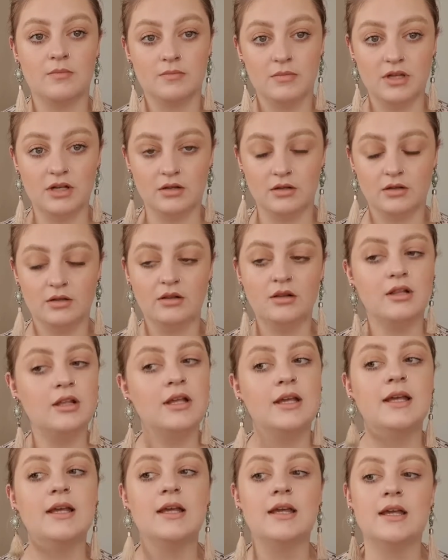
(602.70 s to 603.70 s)
the middle,
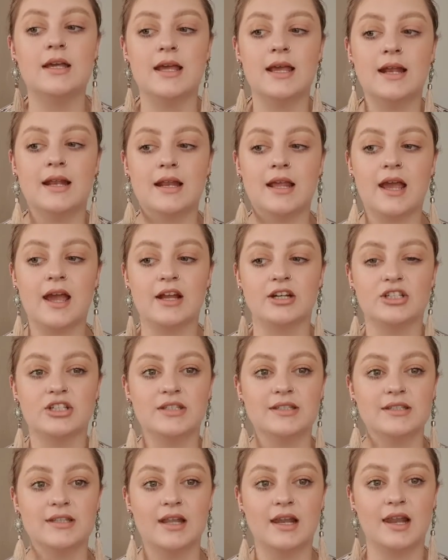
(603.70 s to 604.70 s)
it
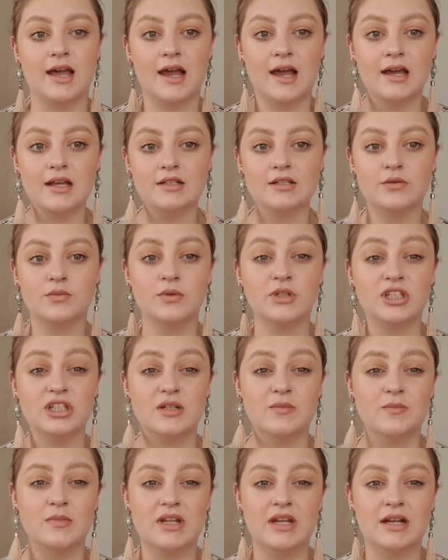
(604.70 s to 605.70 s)
catches the light, which
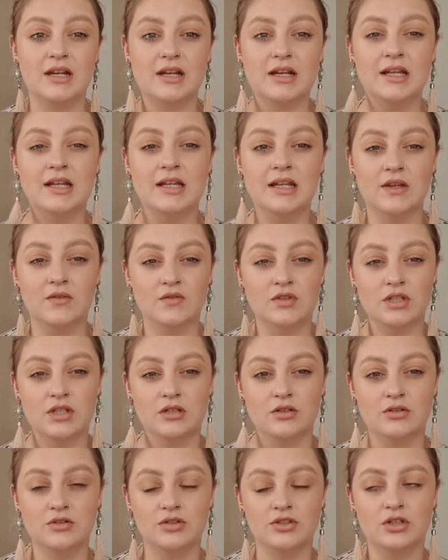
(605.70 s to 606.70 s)
immediately gives the
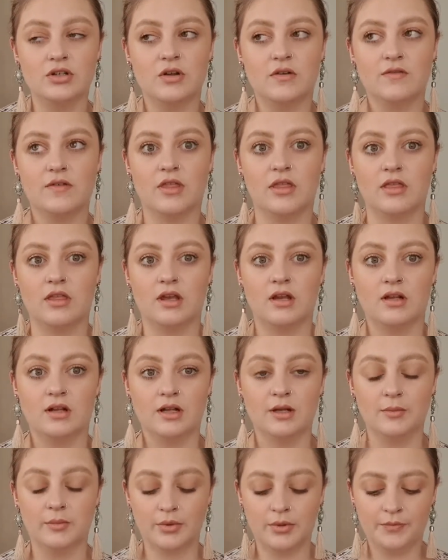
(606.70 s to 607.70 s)
illusion of a thicker
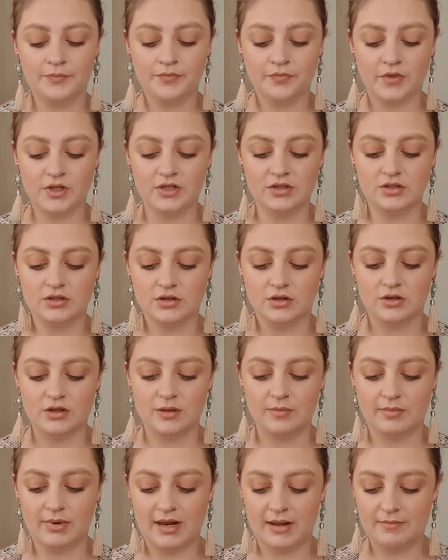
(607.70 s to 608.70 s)
lip. So
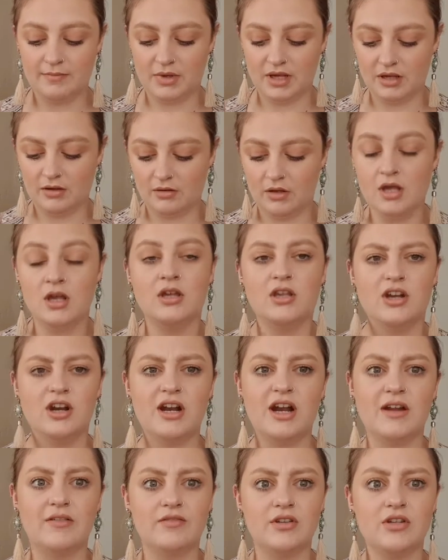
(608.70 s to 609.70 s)
the plumping, you
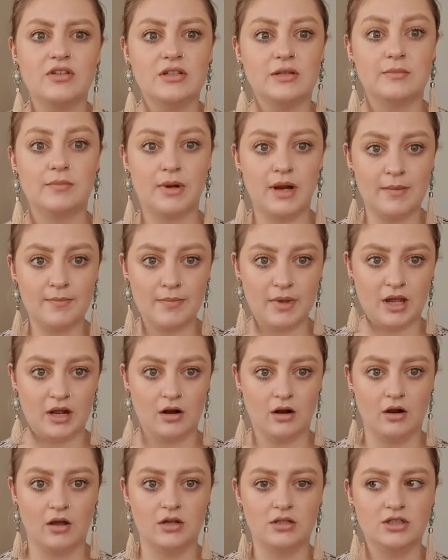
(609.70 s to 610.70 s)
don't have to use a plumping
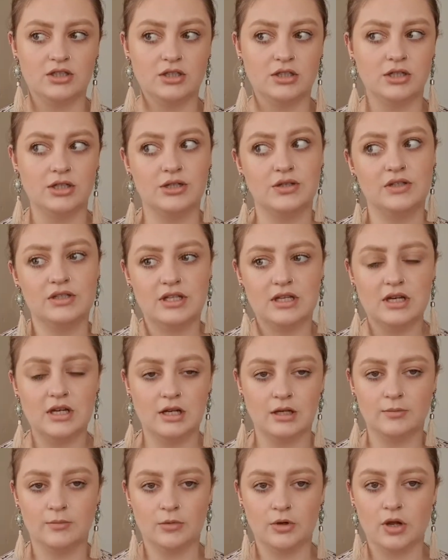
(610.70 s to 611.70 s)
gloss, you can use any
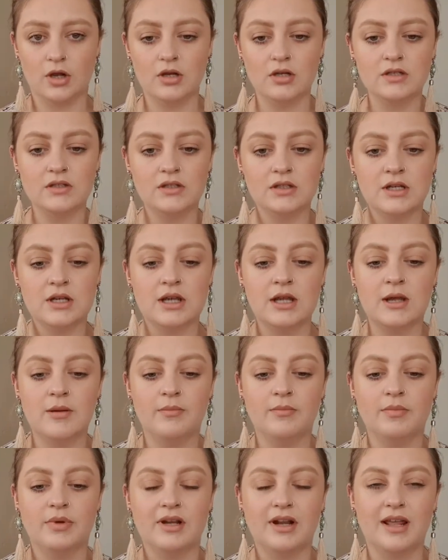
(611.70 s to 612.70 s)
lip gloss,
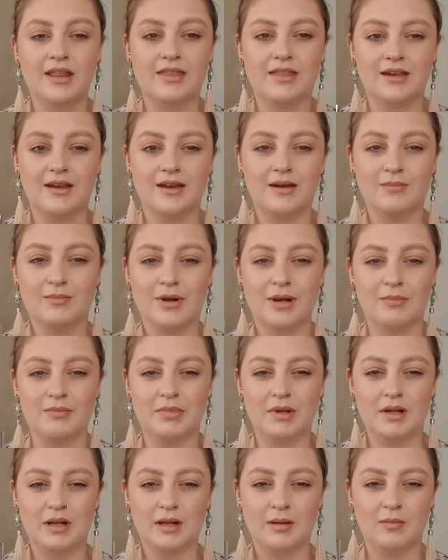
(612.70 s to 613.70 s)
but I think a
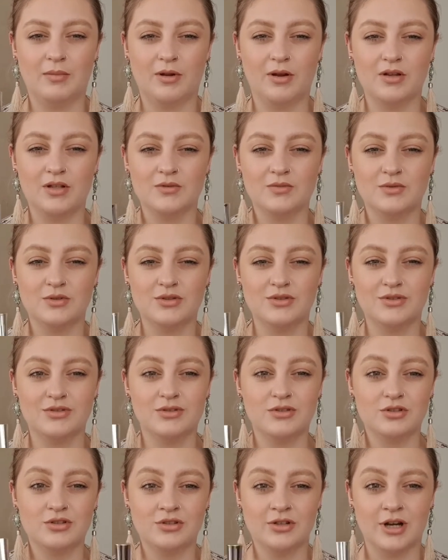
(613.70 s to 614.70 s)
plumping lip gloss will do
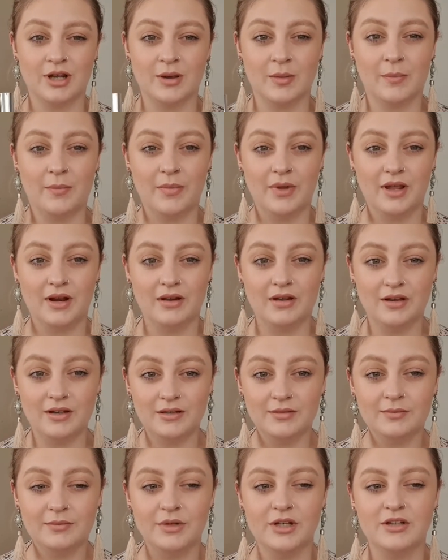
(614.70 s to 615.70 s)
the trick
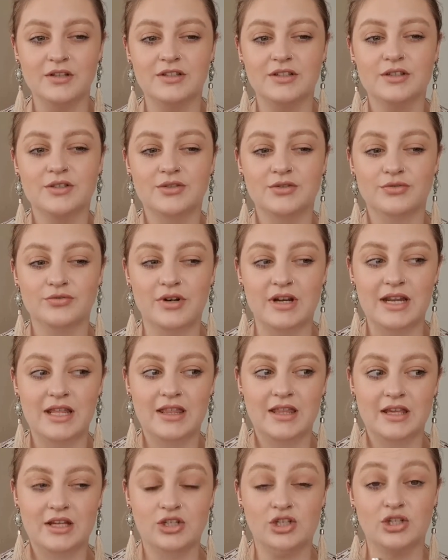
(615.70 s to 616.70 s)
better because it's already
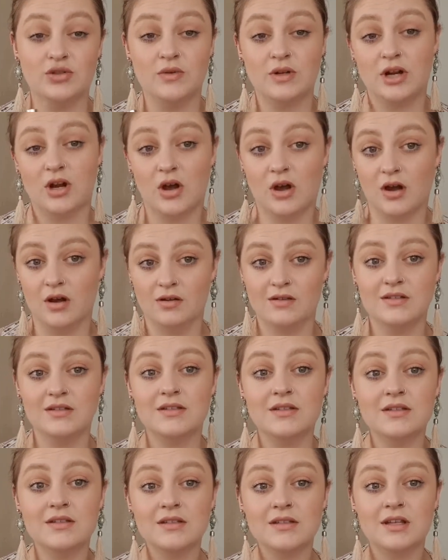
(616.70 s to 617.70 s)
there to
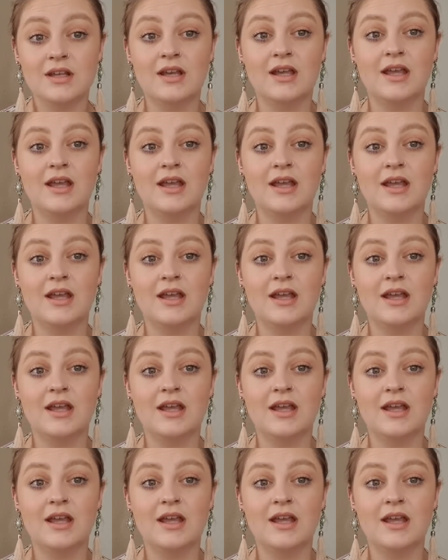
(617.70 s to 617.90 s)
enhance